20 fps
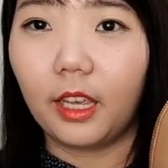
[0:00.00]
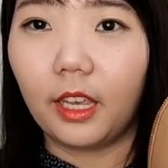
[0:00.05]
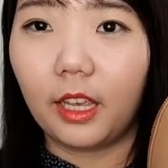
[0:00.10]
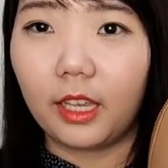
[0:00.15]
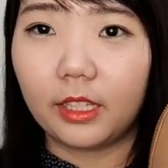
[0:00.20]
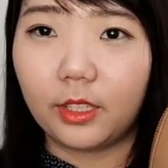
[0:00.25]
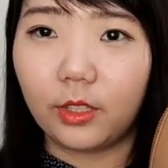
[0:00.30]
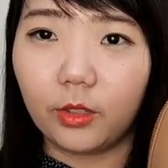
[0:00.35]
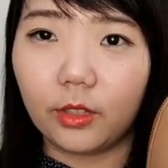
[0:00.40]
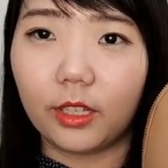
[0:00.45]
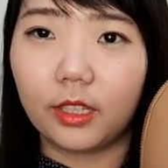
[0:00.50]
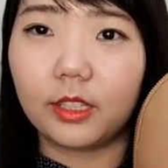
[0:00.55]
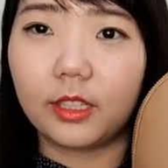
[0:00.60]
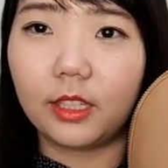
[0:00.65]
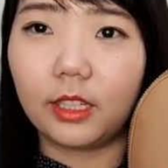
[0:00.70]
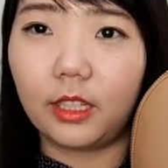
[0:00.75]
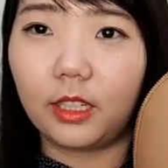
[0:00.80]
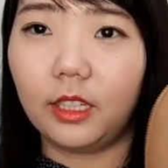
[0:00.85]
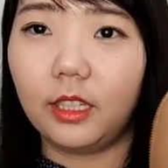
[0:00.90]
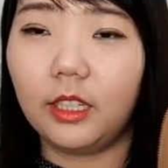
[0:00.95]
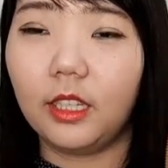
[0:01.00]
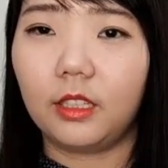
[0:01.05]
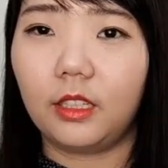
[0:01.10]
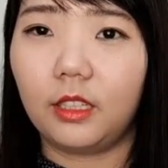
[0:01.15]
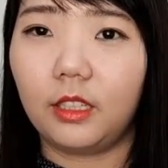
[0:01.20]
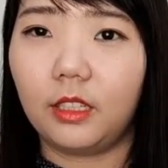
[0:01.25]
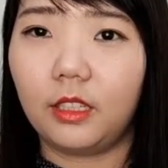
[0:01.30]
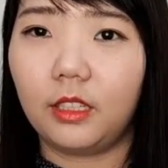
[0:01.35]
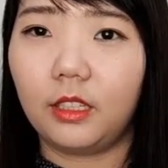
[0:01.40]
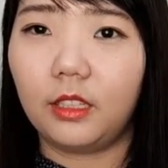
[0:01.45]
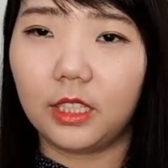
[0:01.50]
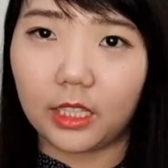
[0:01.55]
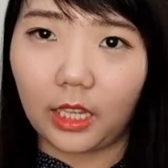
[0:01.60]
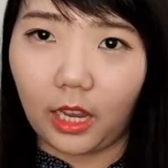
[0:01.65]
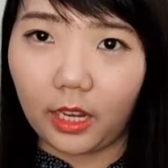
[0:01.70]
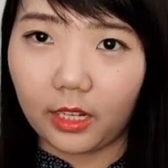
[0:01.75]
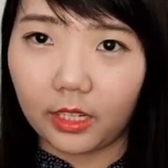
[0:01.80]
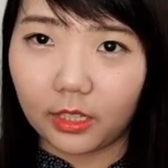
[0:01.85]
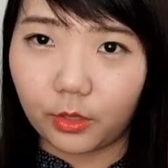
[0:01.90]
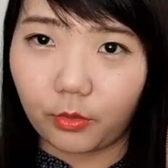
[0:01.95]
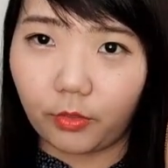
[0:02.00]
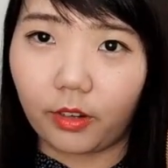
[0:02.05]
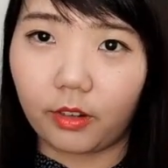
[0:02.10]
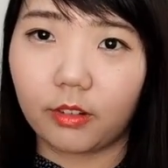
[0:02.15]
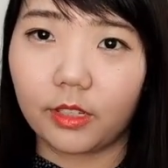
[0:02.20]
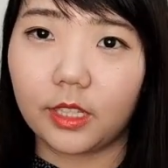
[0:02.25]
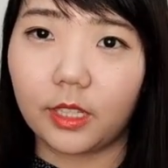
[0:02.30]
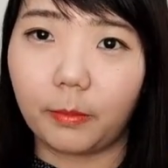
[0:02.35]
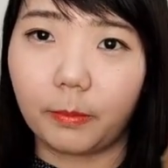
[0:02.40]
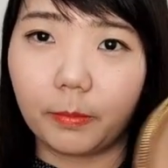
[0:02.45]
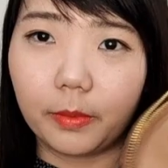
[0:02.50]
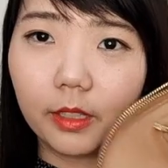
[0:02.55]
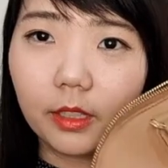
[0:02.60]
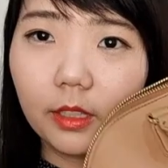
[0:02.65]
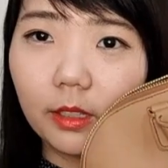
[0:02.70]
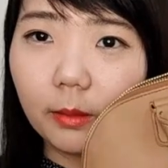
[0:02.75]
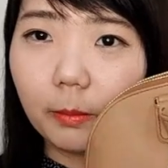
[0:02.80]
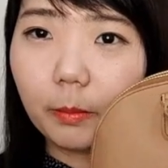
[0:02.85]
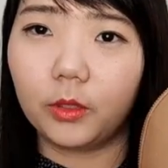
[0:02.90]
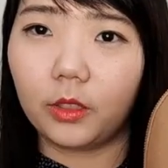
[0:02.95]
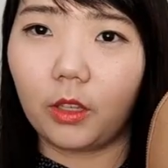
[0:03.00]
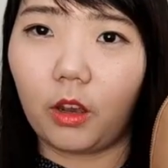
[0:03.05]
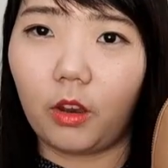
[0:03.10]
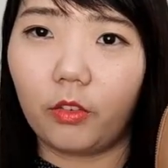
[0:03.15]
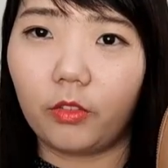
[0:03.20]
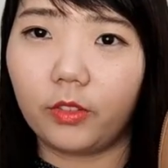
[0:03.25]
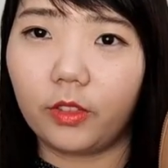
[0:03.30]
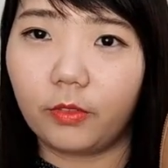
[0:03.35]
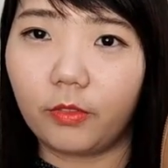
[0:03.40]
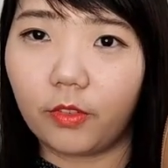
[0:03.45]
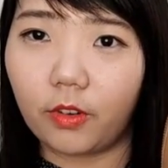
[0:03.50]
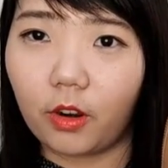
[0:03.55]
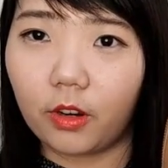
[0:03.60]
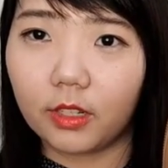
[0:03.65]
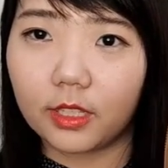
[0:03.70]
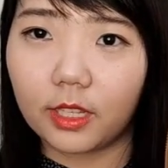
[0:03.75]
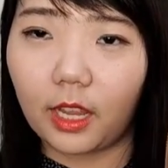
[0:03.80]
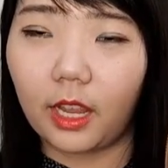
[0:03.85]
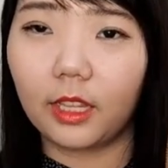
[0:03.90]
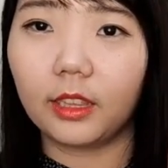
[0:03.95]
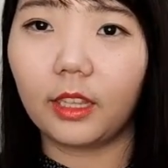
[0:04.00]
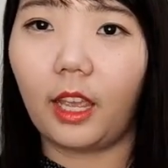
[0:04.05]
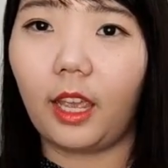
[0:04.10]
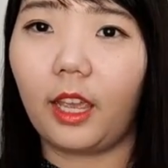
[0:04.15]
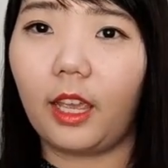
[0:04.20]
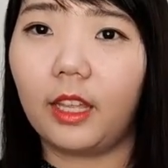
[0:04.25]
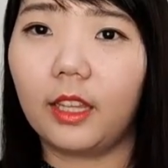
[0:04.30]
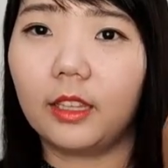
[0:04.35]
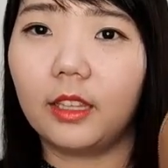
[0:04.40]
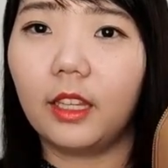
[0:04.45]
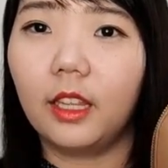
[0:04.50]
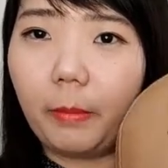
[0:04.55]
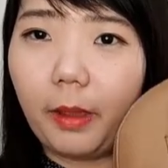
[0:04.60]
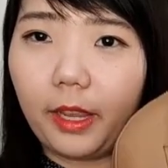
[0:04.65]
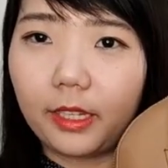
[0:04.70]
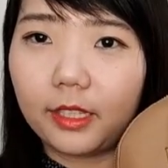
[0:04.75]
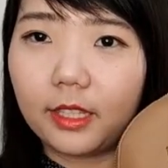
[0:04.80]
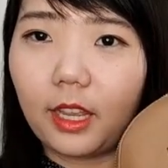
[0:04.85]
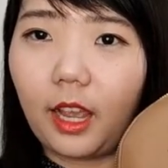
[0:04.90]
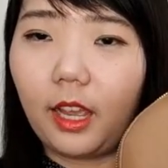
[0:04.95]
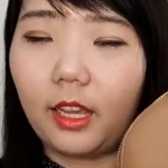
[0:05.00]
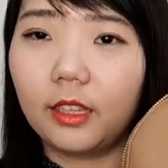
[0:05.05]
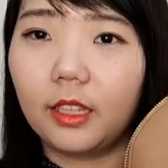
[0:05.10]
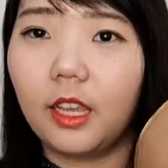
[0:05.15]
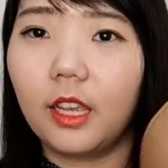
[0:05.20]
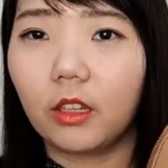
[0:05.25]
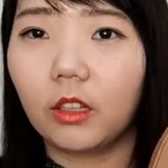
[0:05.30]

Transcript: As you can see, the design is very simple, both of the front side and the back side.